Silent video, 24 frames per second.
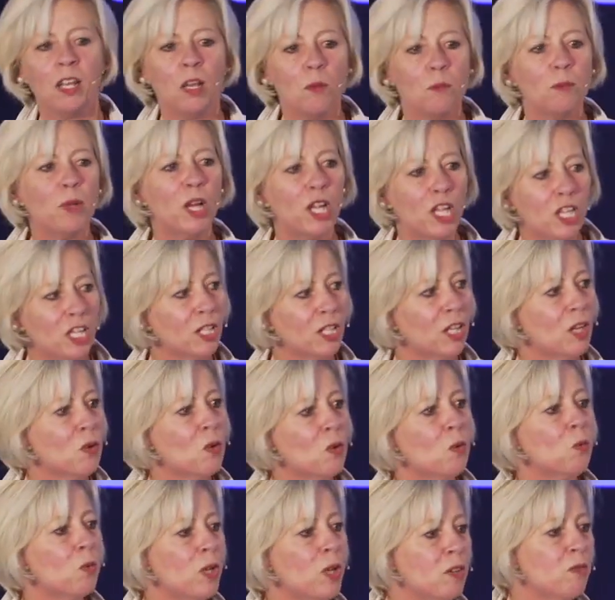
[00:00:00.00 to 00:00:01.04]
But,
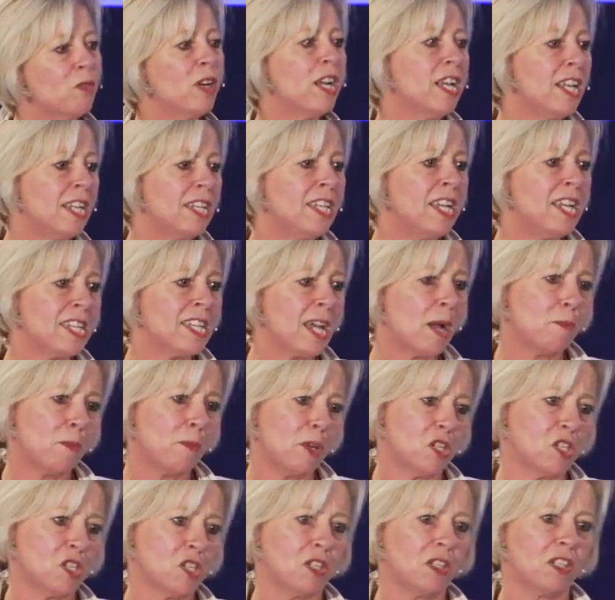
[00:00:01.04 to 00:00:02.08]
we really need
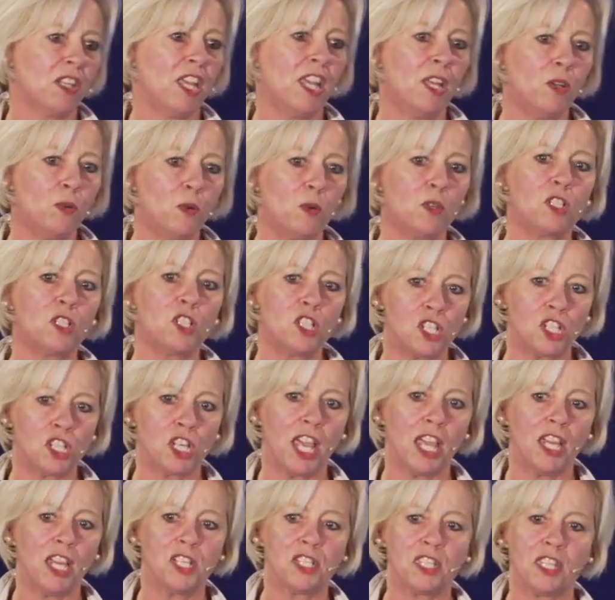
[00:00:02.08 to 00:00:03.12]
ambition in order to
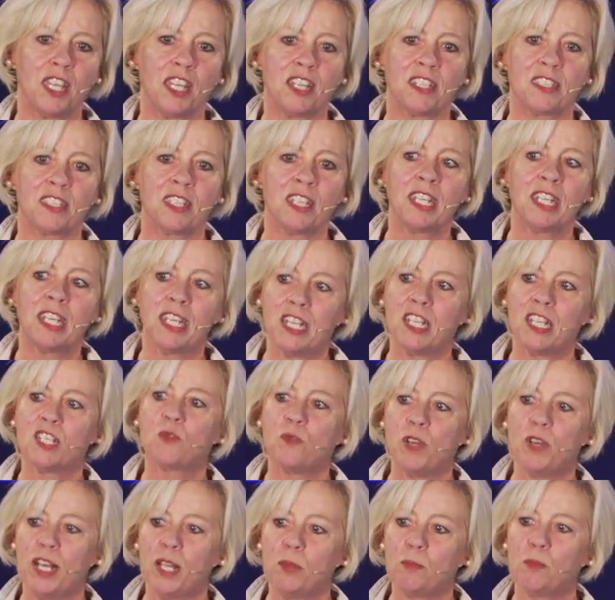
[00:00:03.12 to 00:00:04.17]
change things, and it's
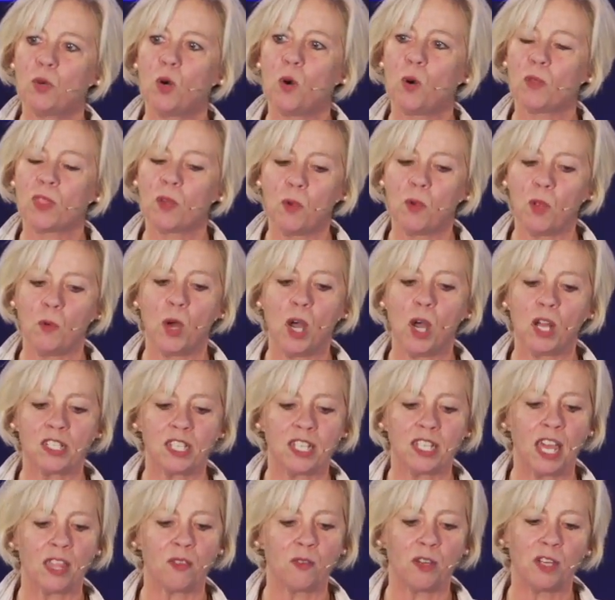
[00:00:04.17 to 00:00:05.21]
really important that we work
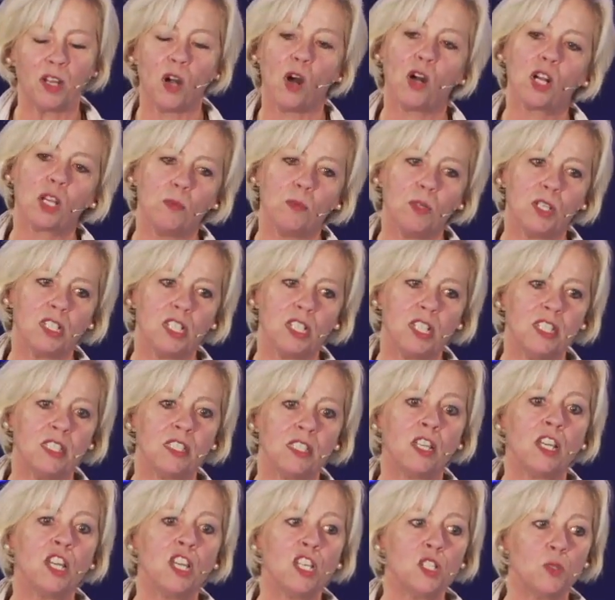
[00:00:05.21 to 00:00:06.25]
together in our communities
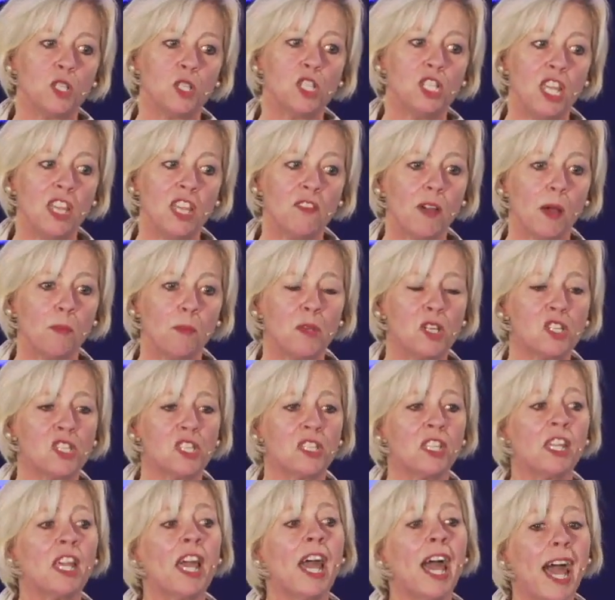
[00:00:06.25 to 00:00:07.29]
to achieve
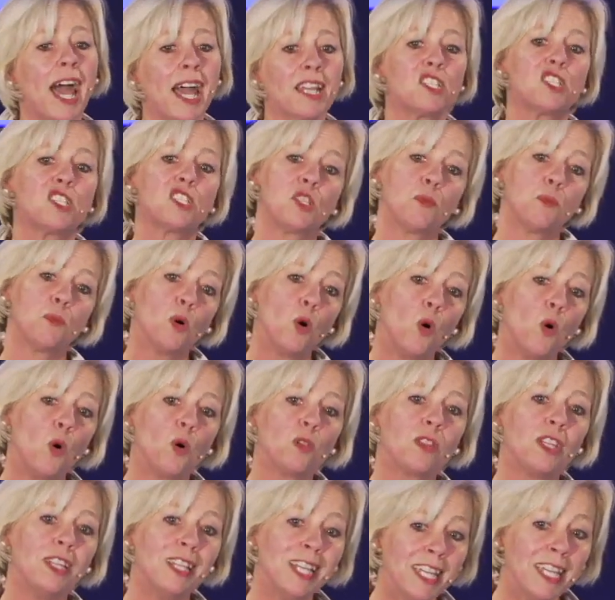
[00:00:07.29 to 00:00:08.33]
ambition and to support
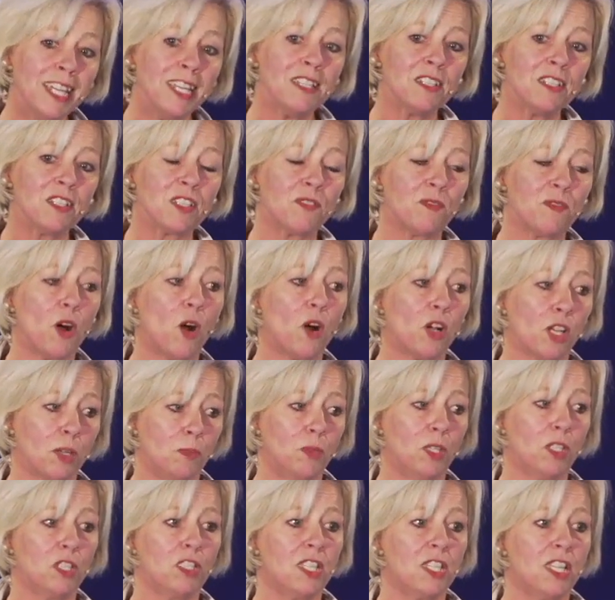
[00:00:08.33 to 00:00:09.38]
the leaders of our
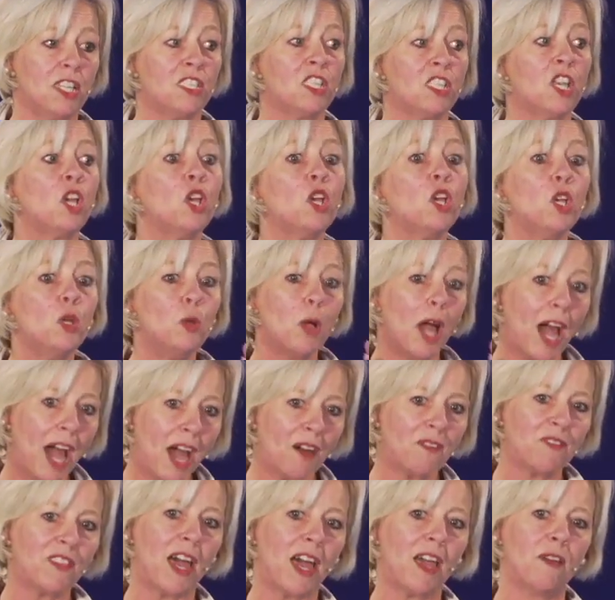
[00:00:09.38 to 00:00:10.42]
communities who
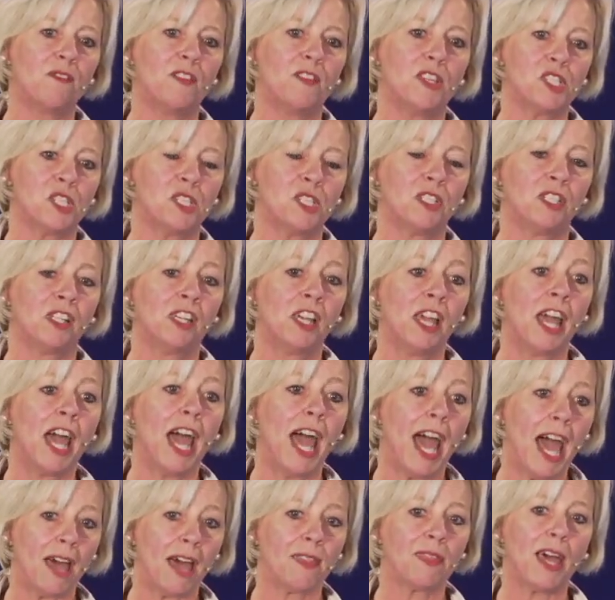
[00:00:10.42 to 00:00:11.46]
have that vision
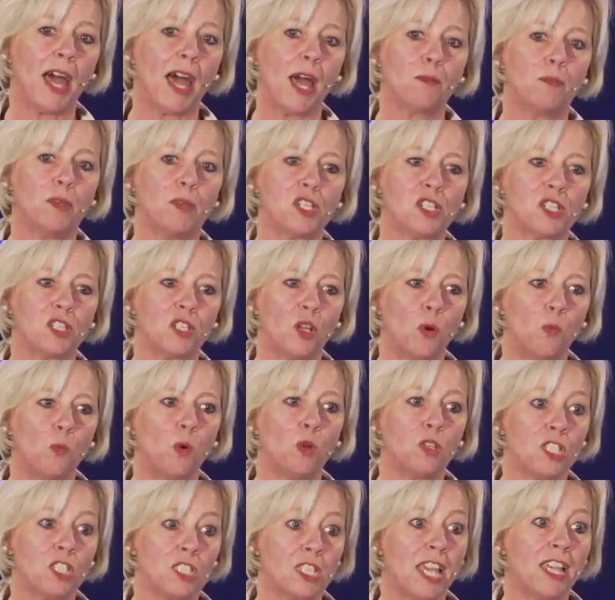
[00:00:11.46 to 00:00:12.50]
and that ambition and
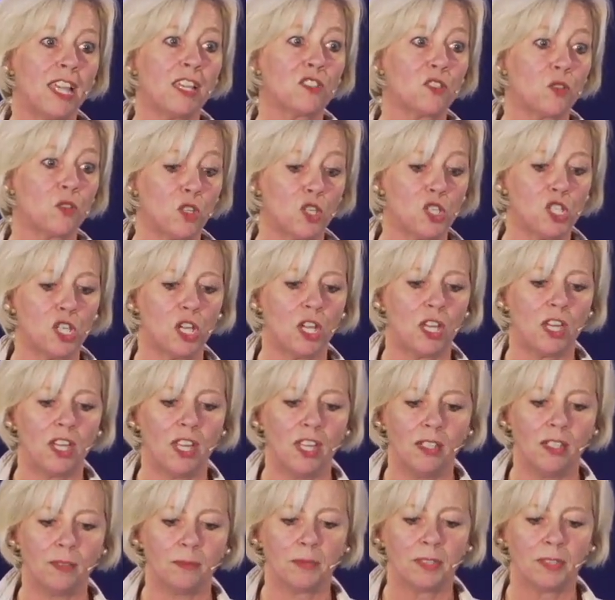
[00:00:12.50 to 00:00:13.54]
want to take us on a journey.